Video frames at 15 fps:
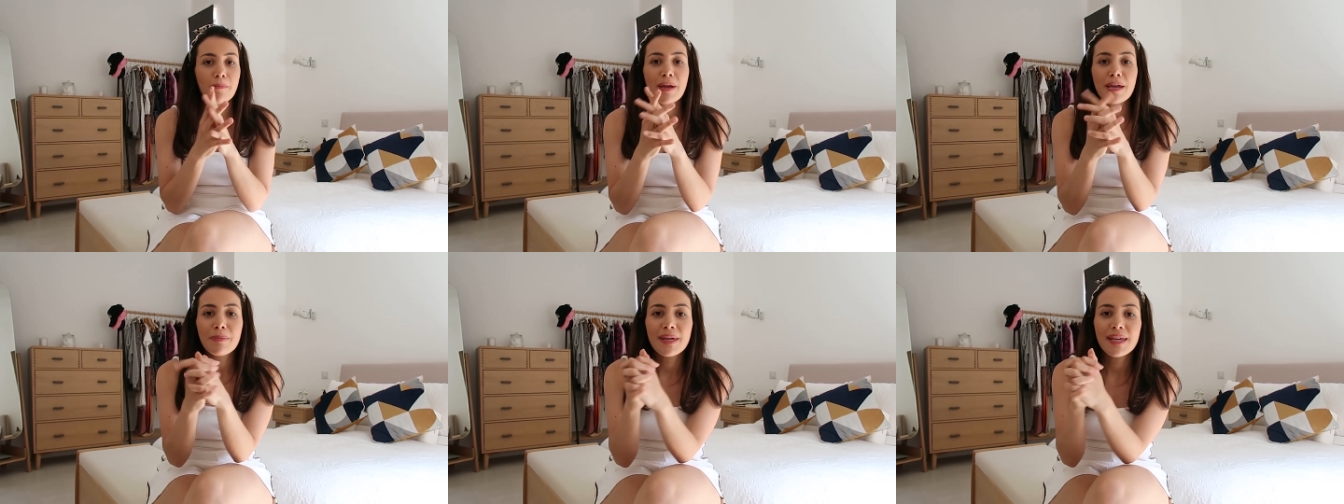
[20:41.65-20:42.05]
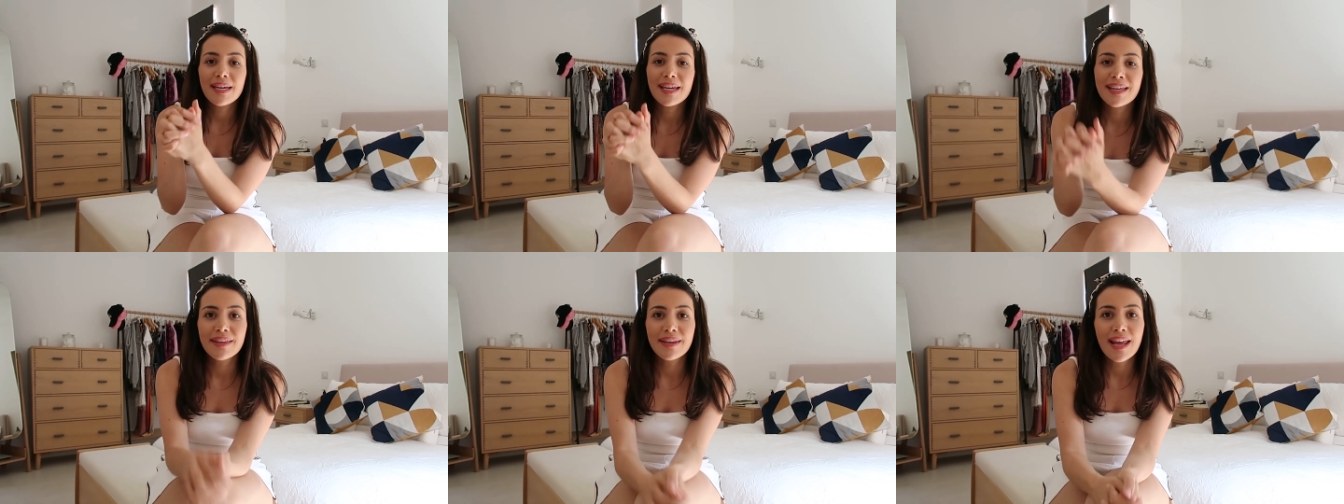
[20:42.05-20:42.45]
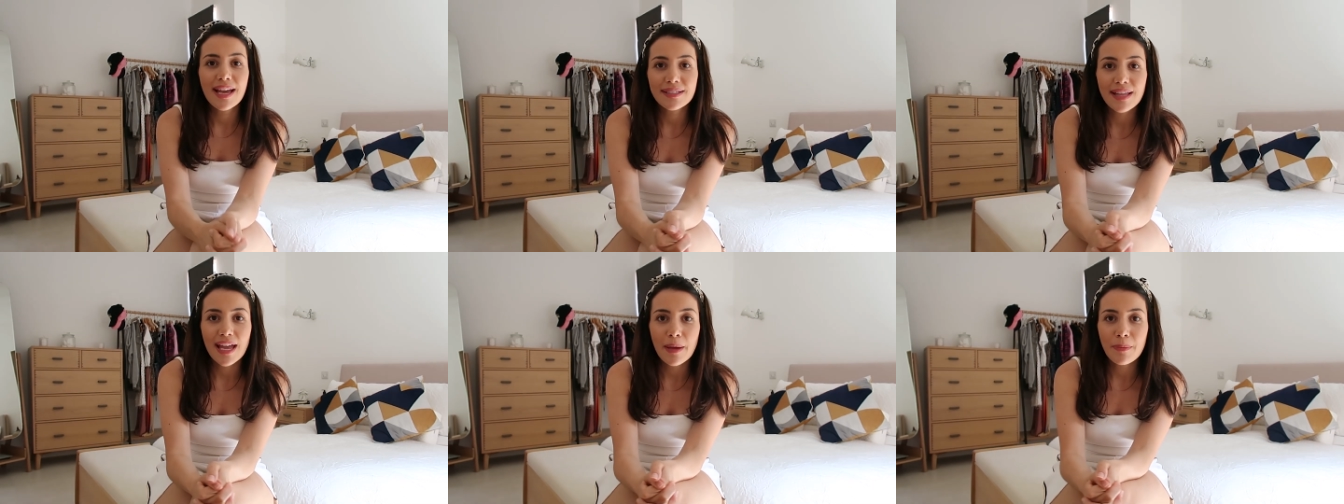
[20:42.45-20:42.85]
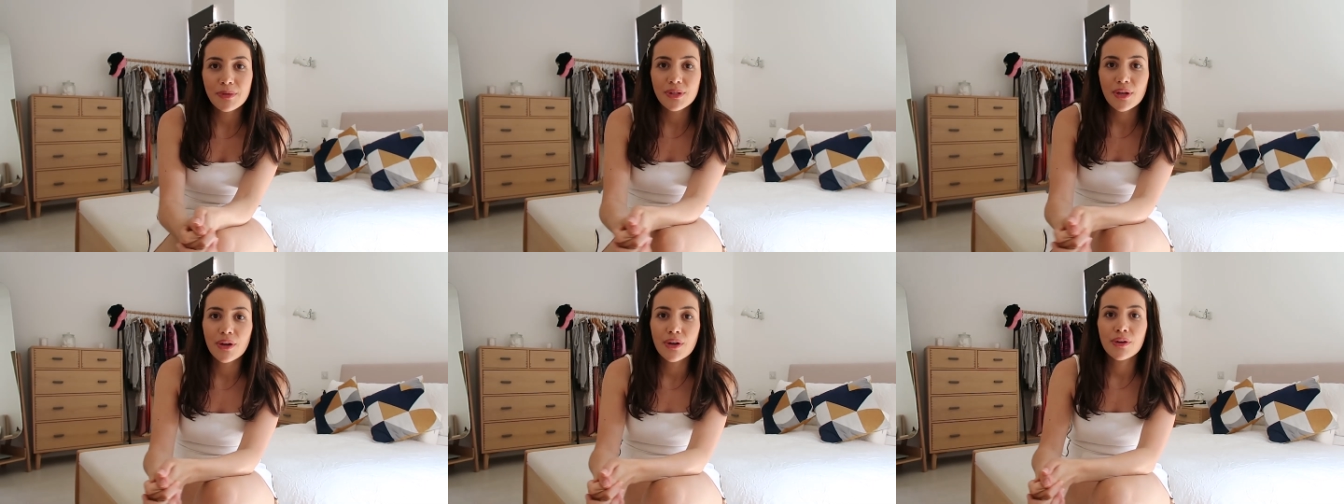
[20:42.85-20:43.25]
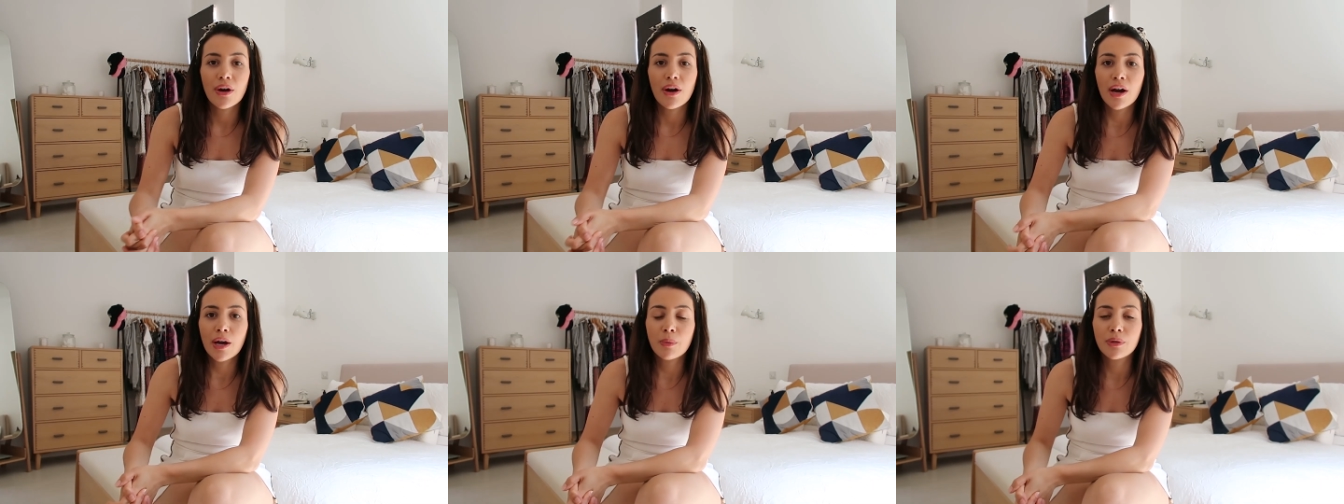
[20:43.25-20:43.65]
Maybe in the next
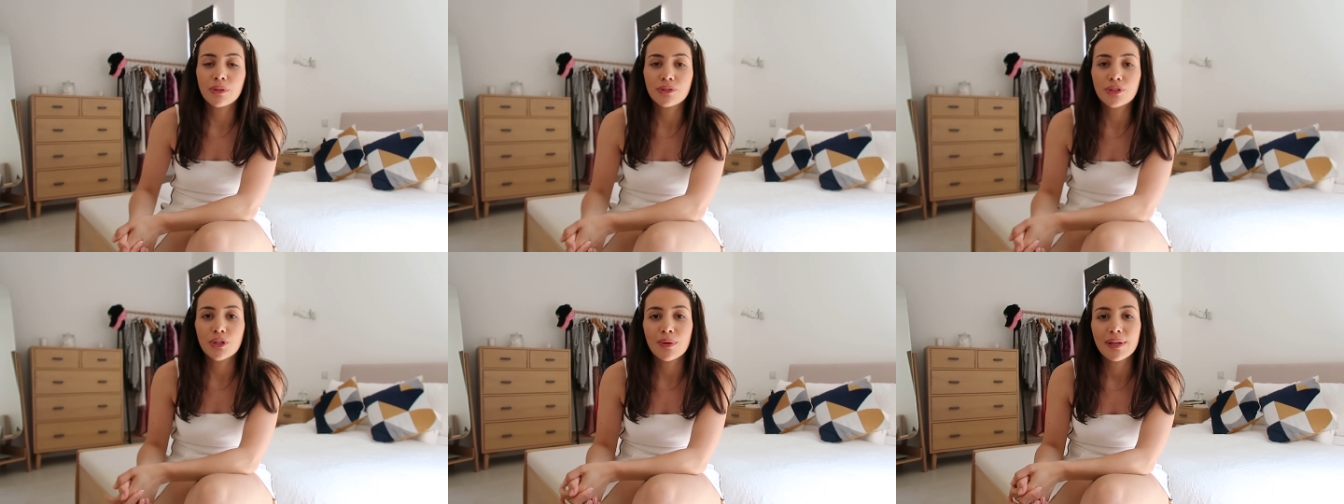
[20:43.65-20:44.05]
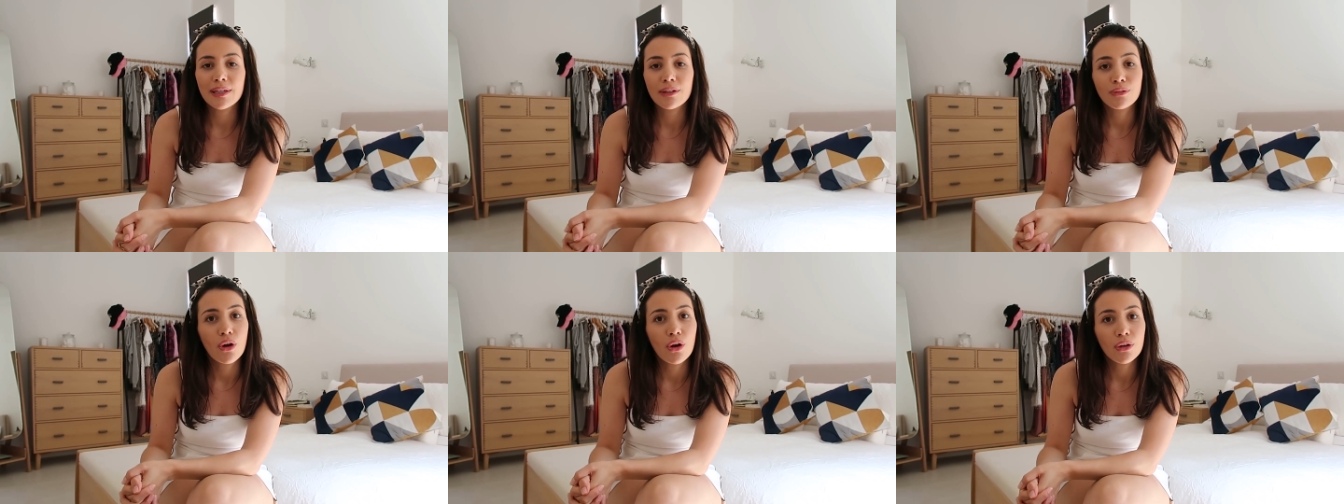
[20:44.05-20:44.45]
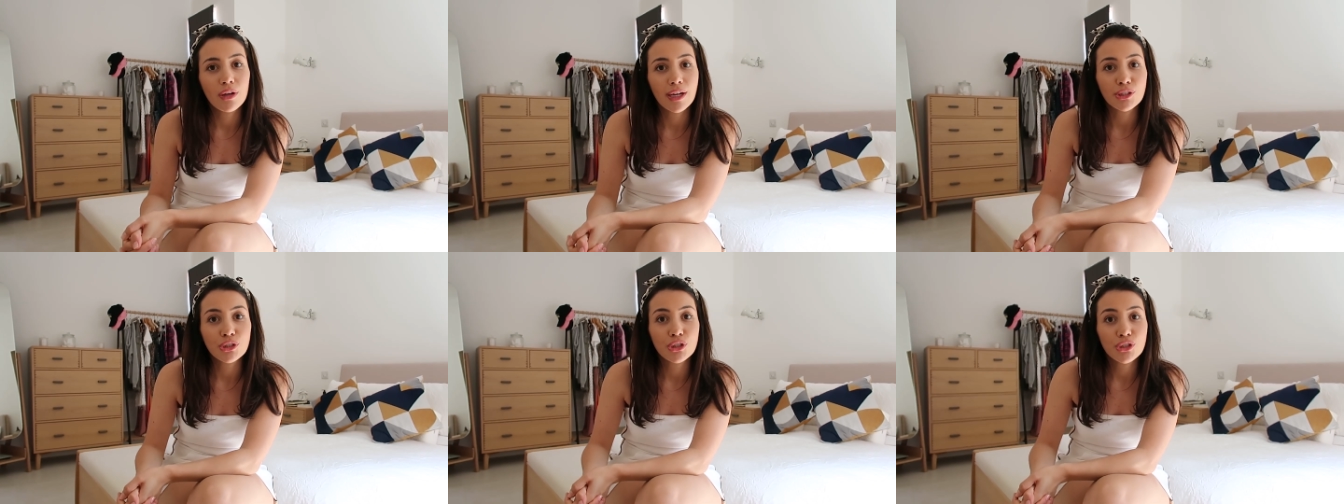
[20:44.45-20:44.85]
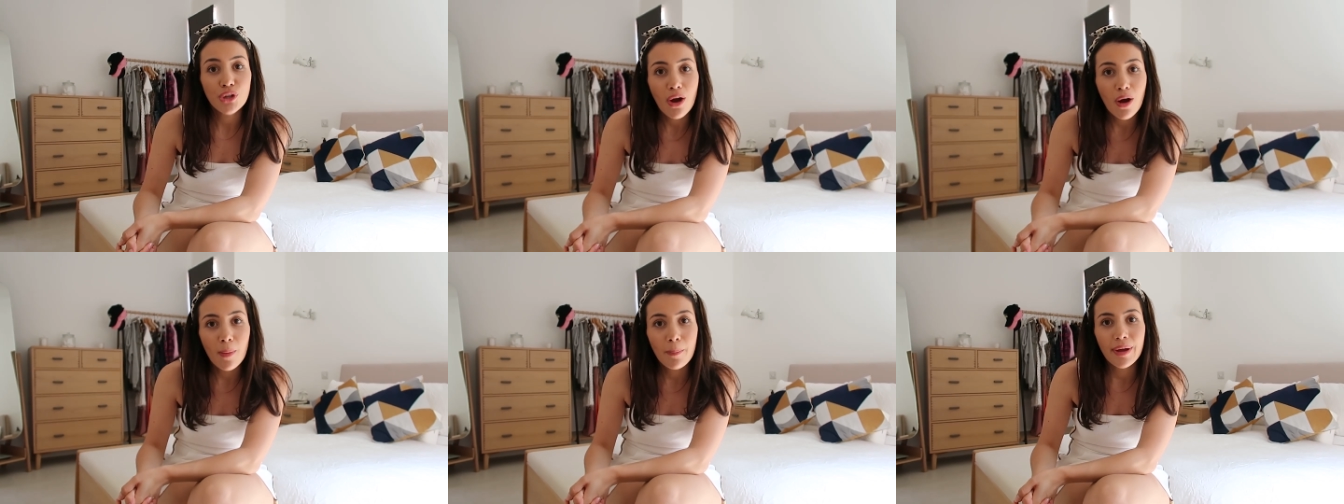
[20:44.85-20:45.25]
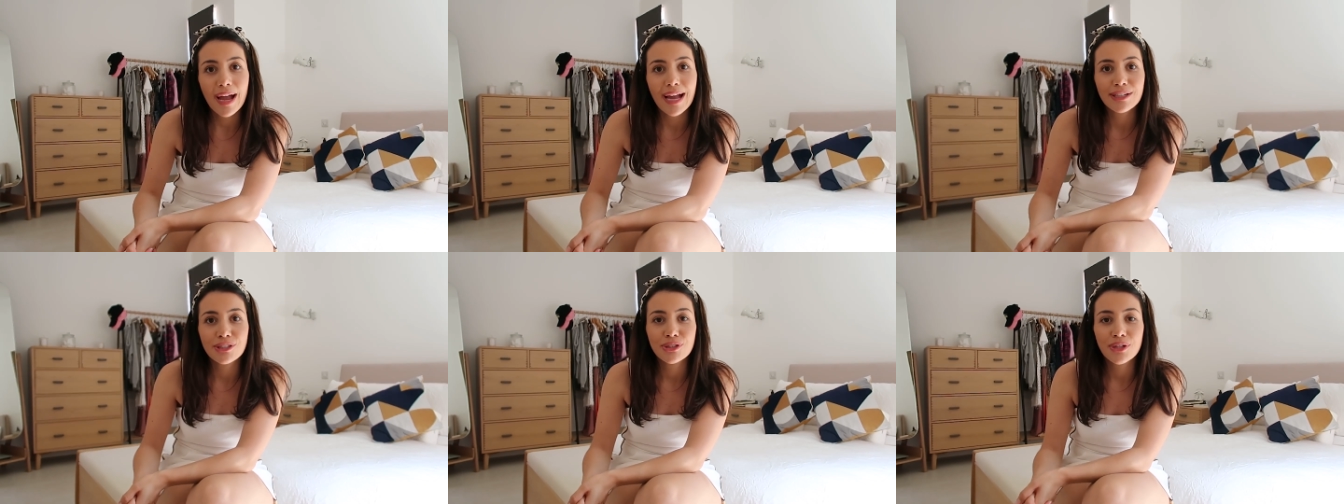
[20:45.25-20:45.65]
episode I will do a little online shop
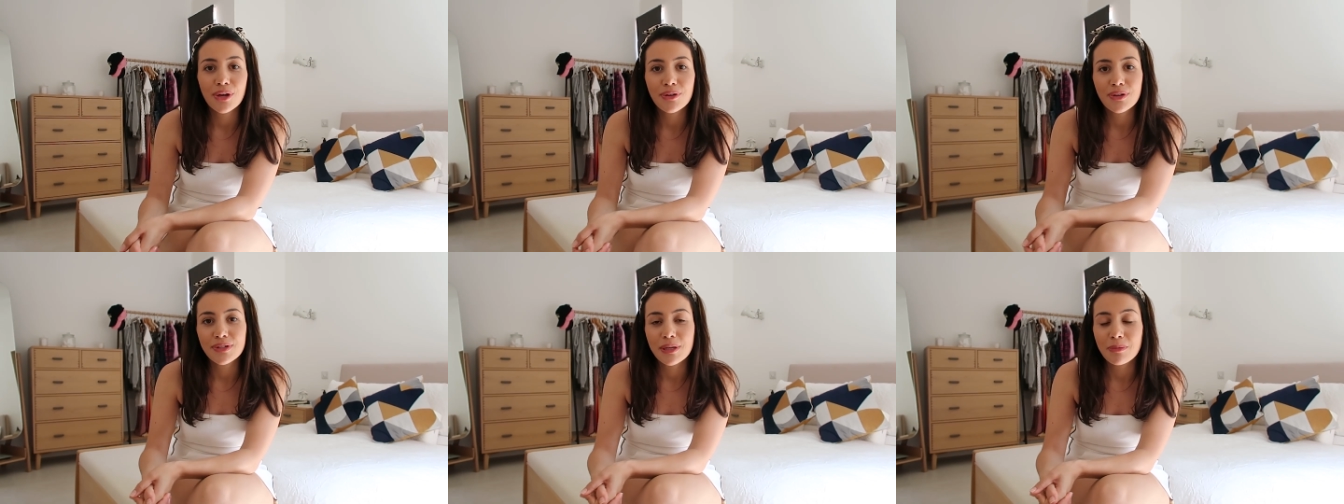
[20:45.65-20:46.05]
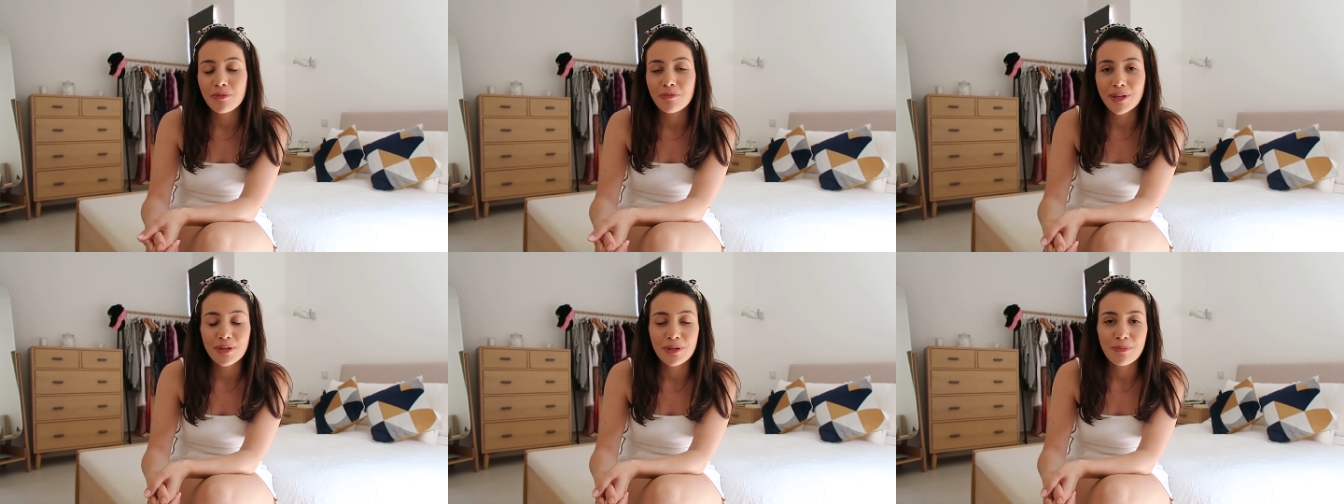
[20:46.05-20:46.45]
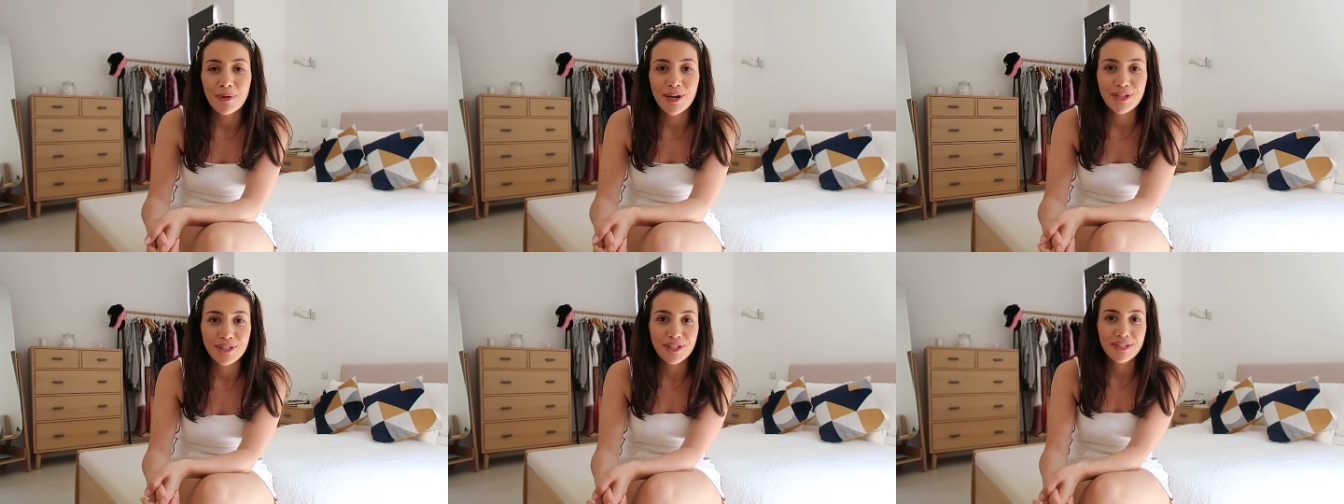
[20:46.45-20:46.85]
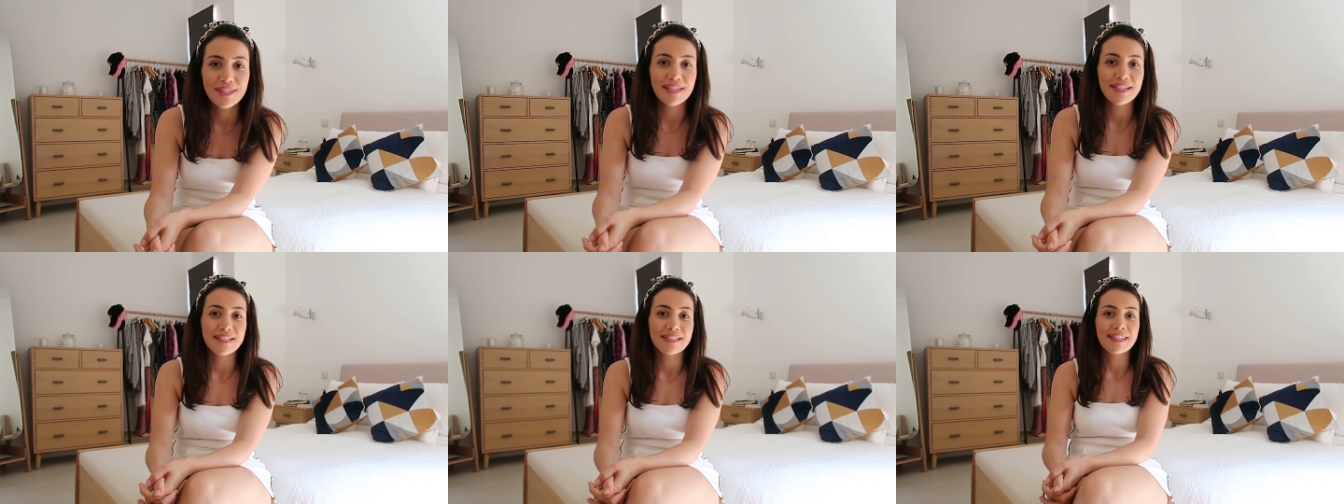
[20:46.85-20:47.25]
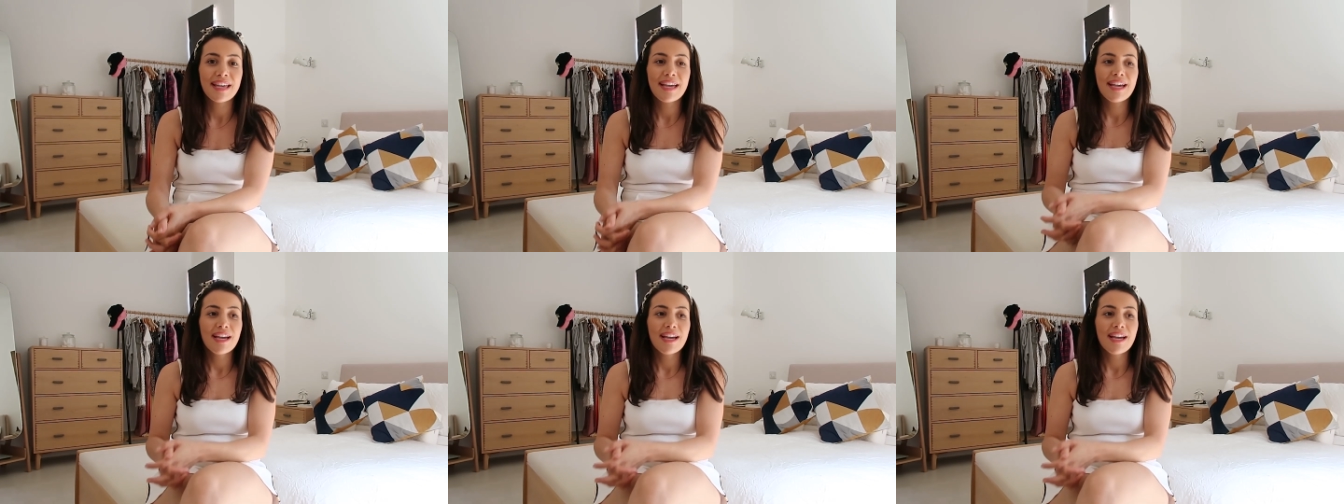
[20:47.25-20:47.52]
and show you some of my new purchases.